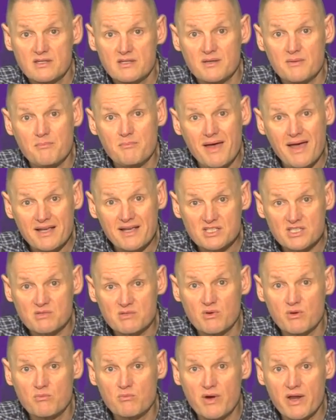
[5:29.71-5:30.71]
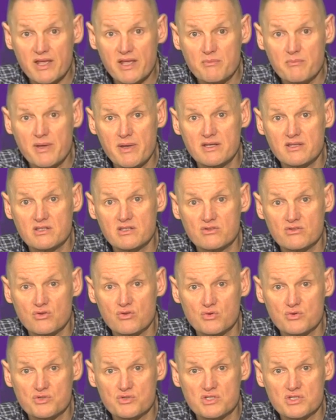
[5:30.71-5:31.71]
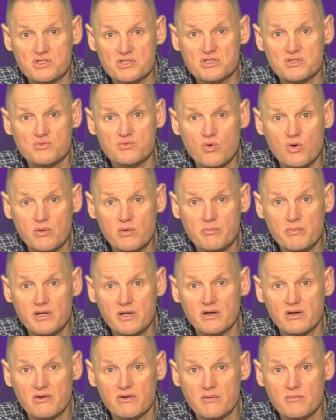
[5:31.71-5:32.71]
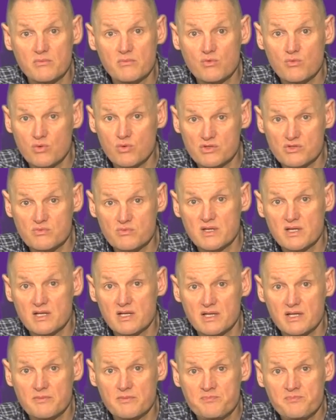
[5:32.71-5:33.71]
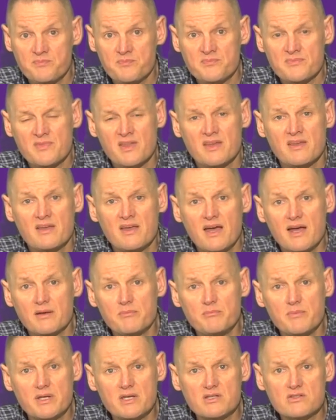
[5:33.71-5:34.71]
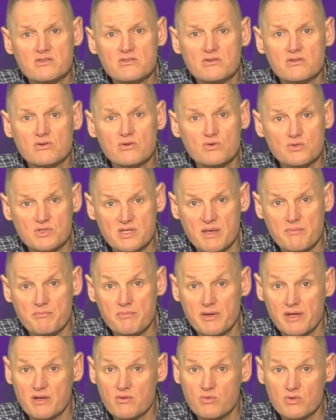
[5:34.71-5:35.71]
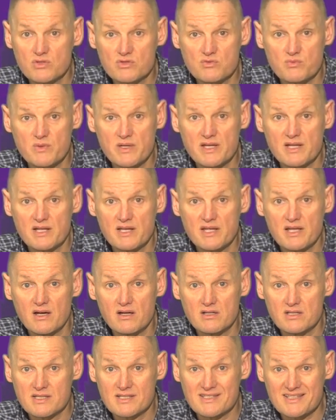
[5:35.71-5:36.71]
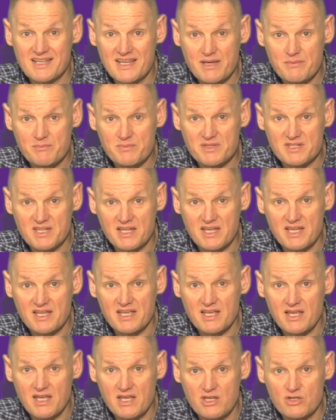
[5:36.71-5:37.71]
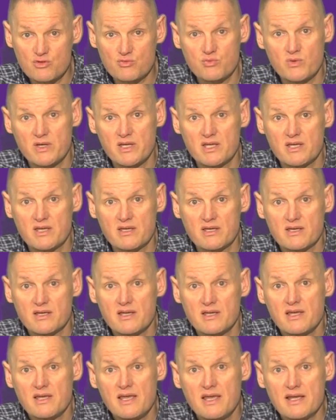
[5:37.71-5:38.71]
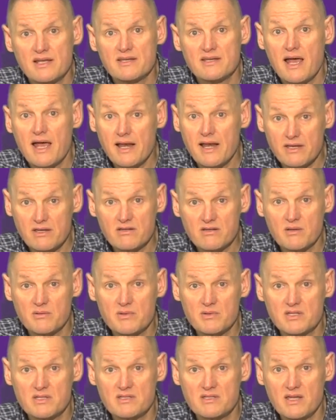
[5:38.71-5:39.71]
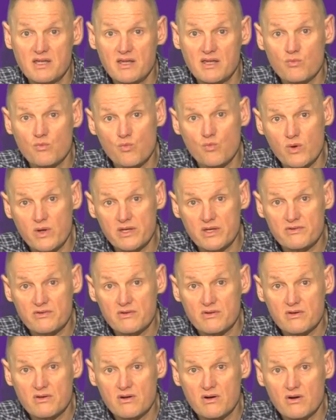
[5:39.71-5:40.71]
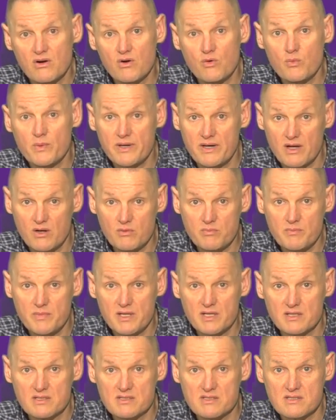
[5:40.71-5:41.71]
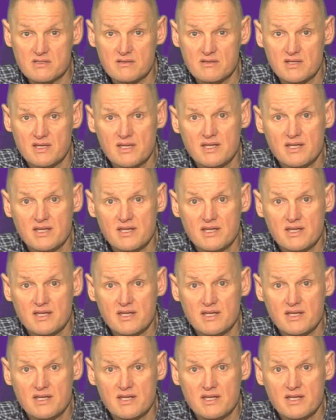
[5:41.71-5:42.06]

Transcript: The maximum recommended dosage is 1 milligram once weekly. Administer Ozempic once weekly on the same day each week at any time of the day with or without meals.